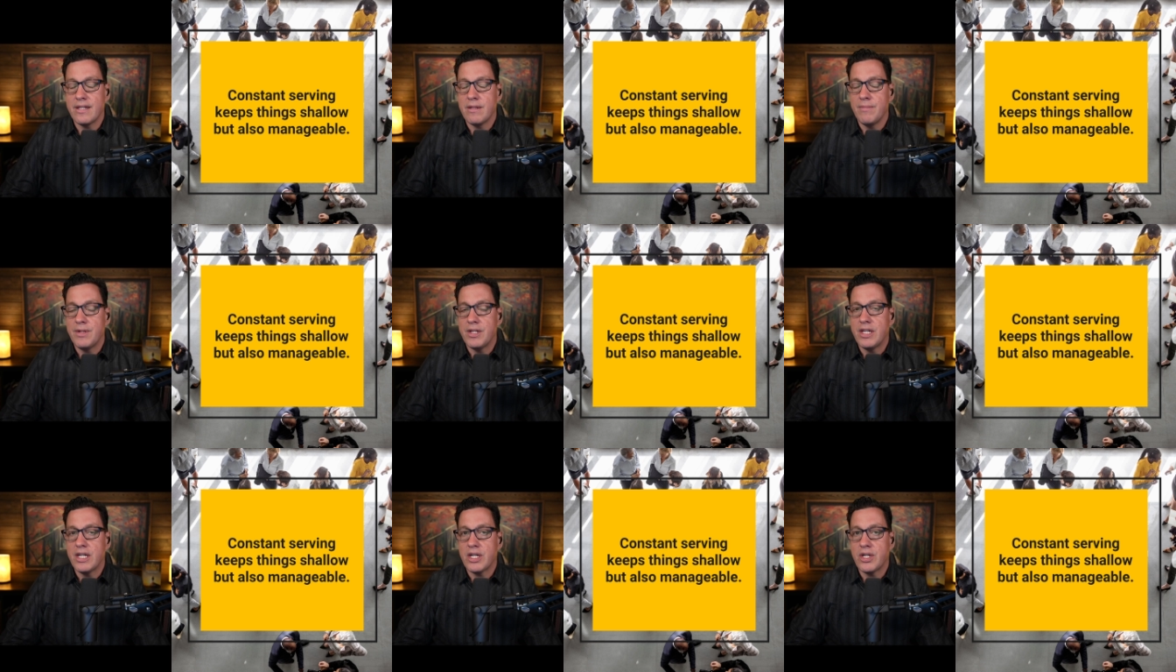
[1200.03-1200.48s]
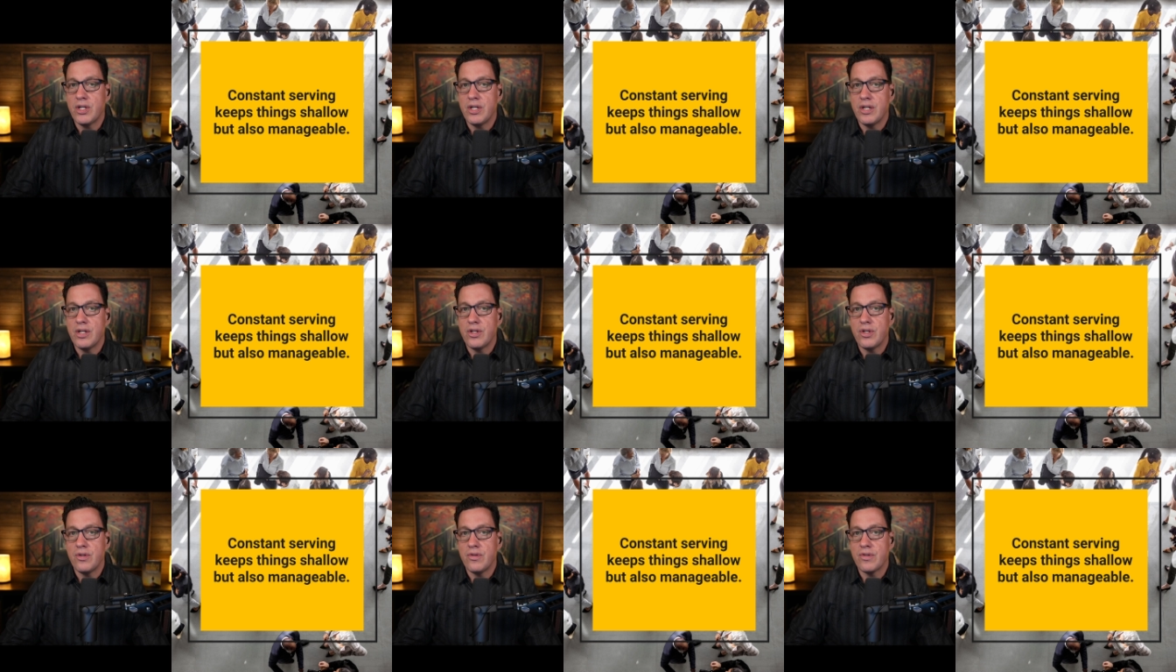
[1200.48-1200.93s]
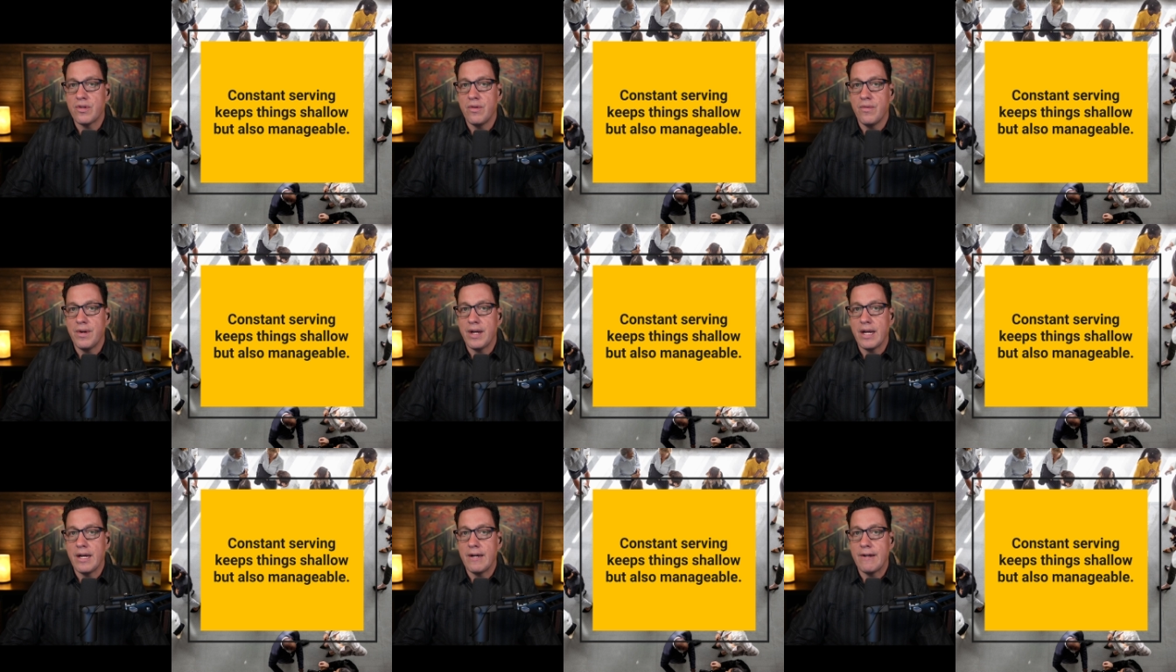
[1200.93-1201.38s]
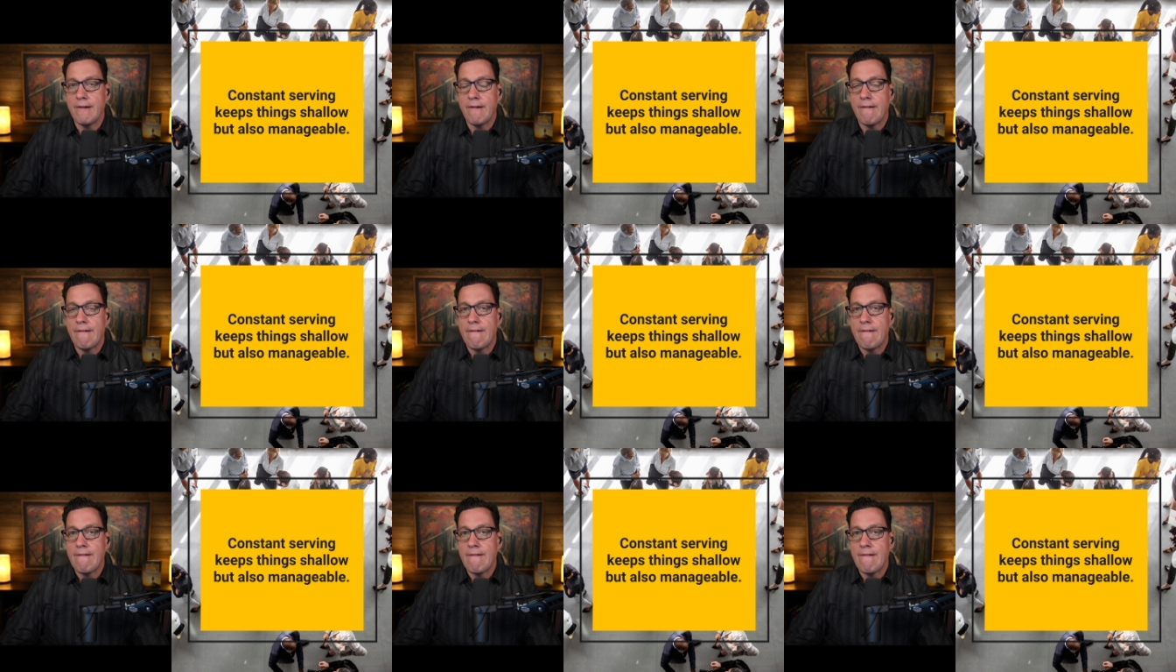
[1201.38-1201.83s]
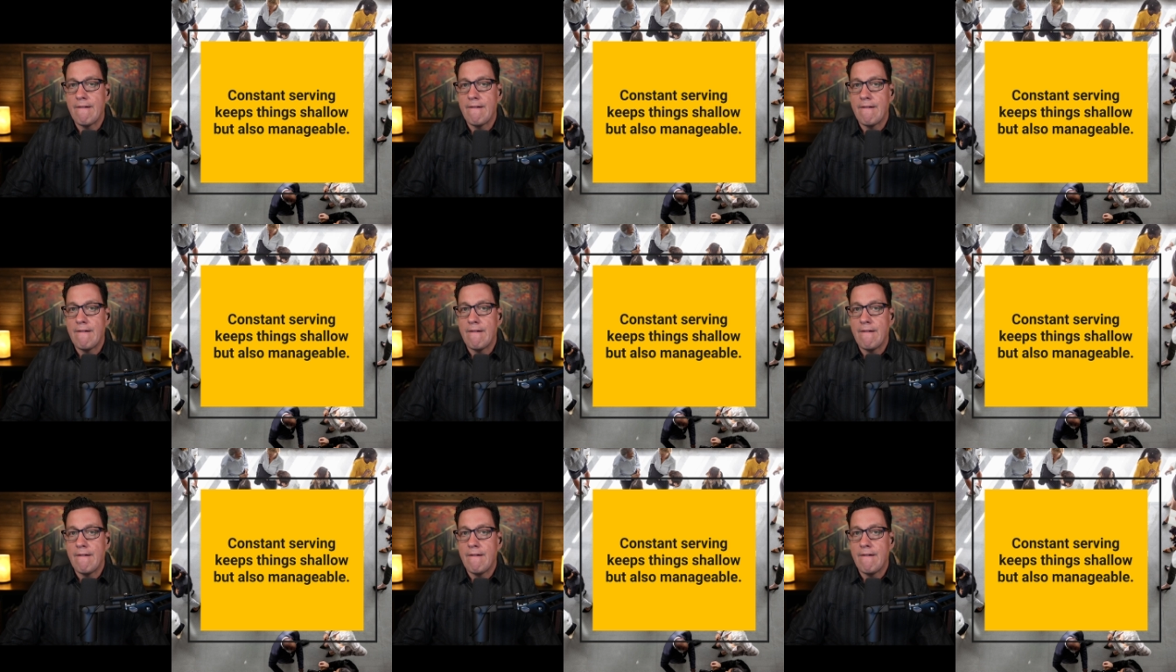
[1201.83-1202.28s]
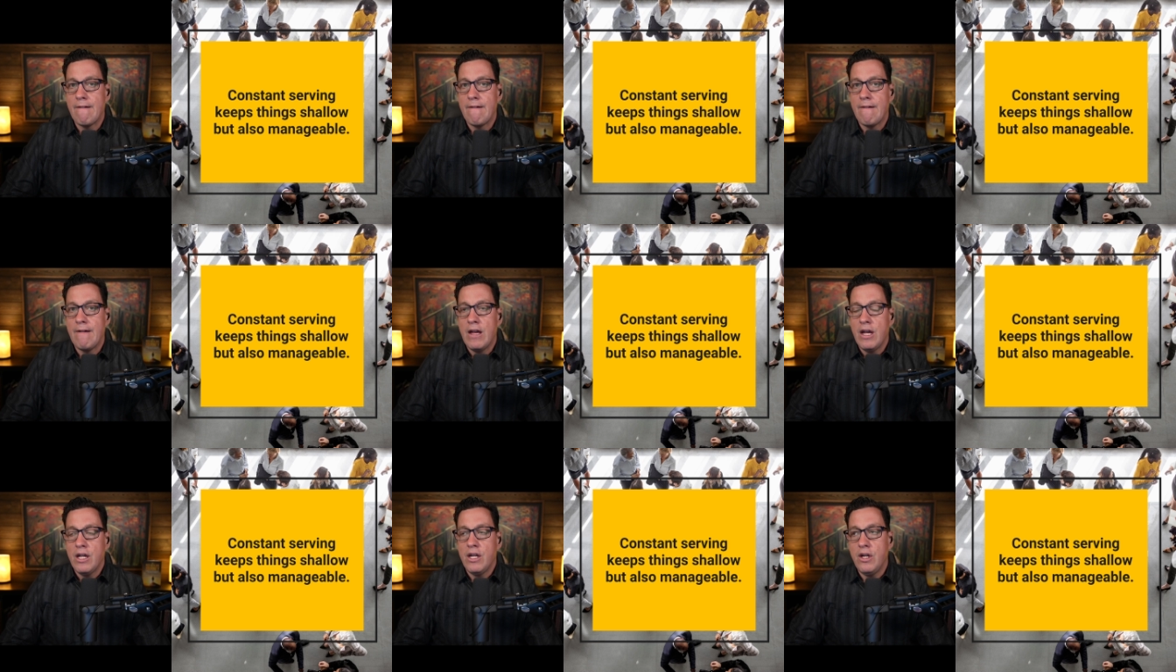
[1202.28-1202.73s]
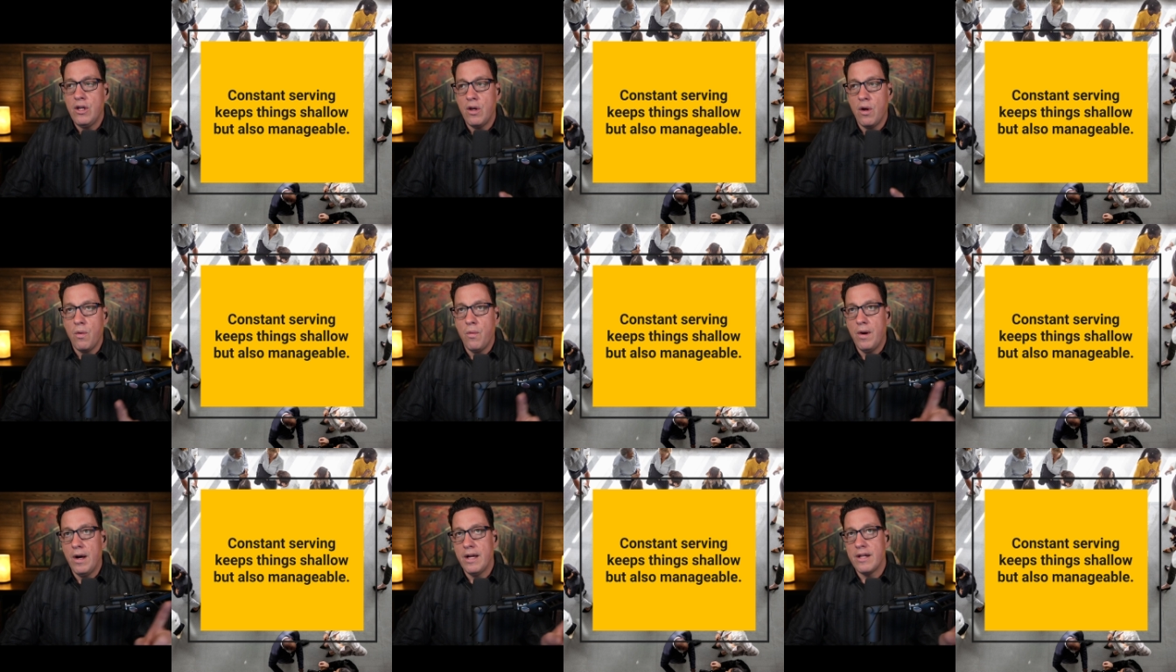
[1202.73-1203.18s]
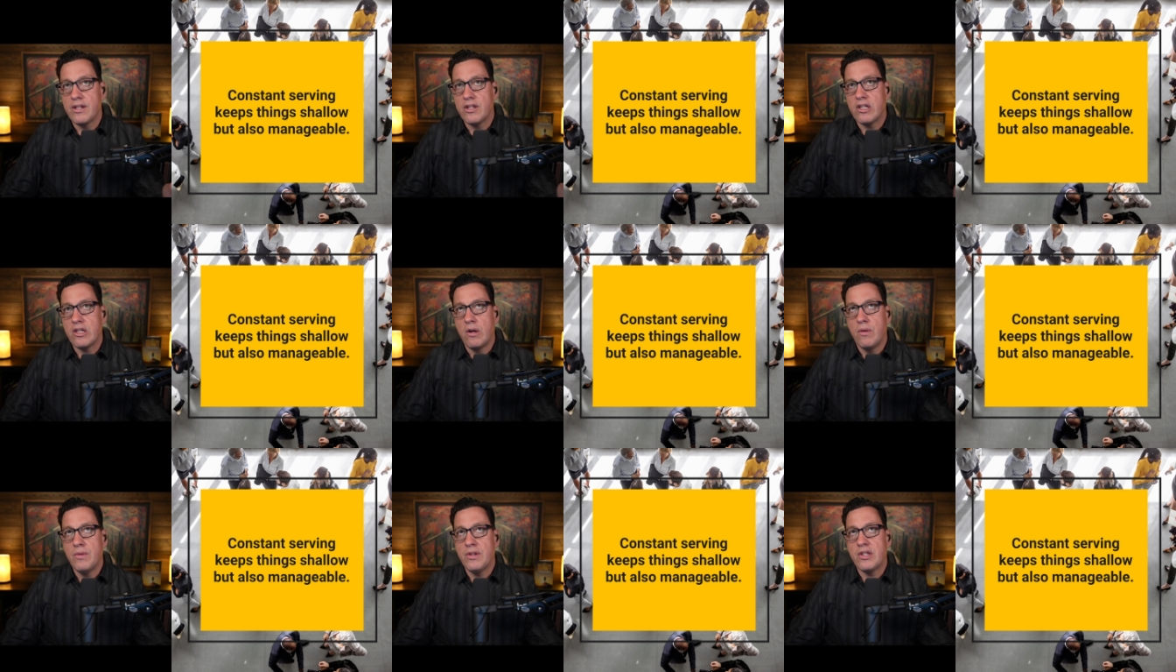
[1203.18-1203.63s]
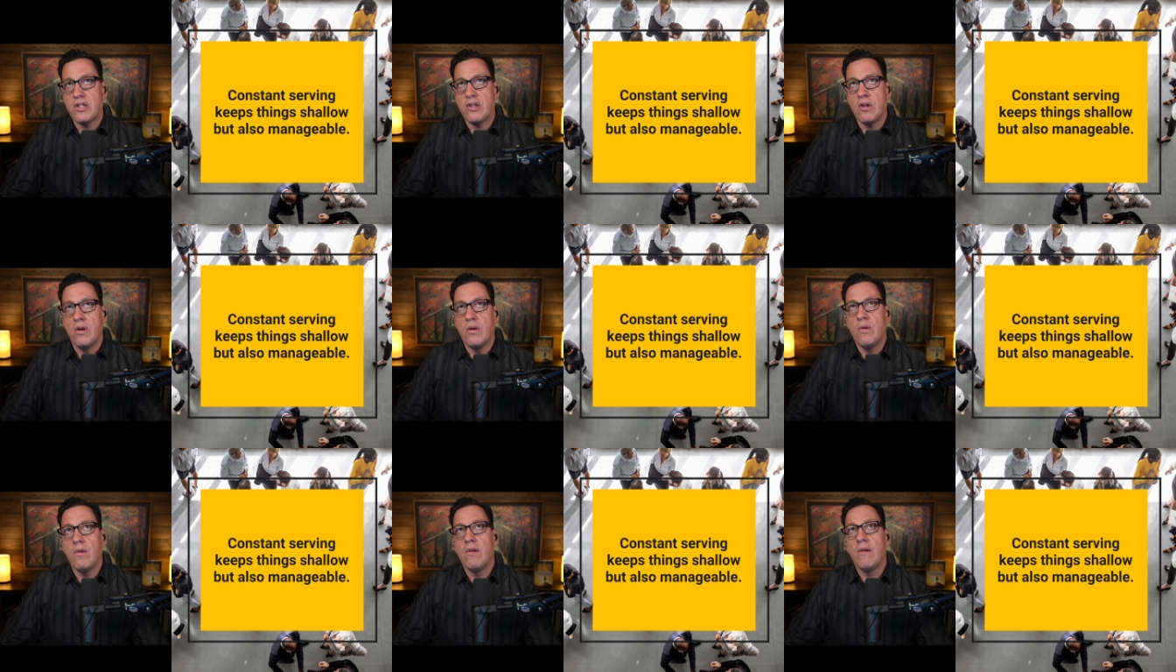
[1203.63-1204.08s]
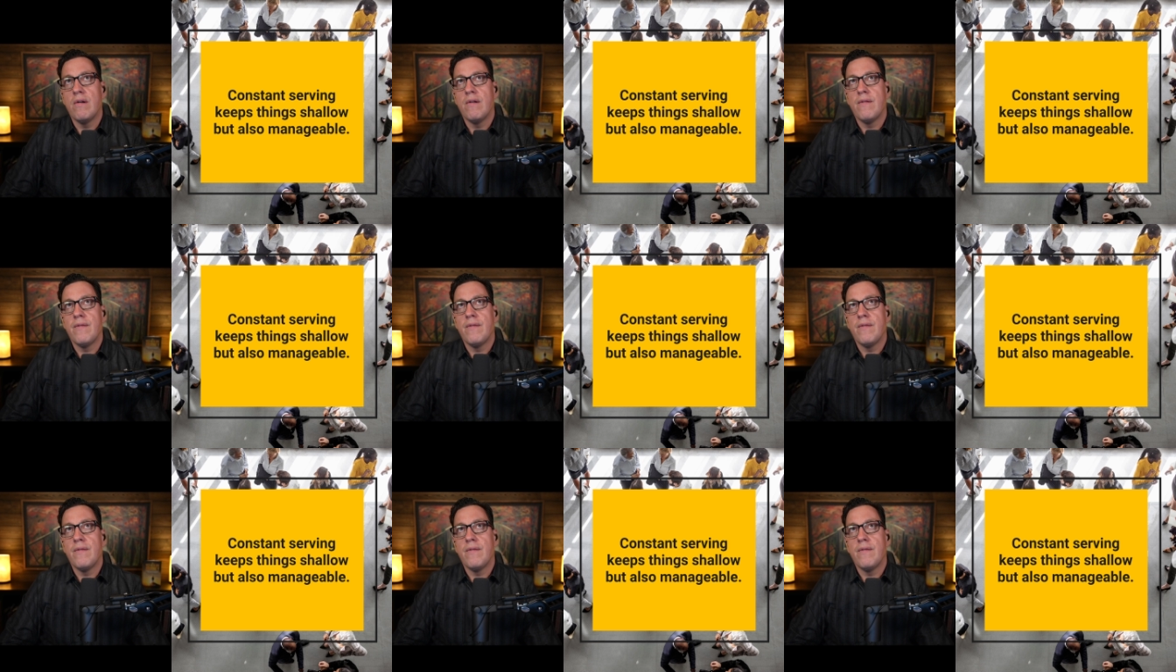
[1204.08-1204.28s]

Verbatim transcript: some addiction issues going on you know what, so and so,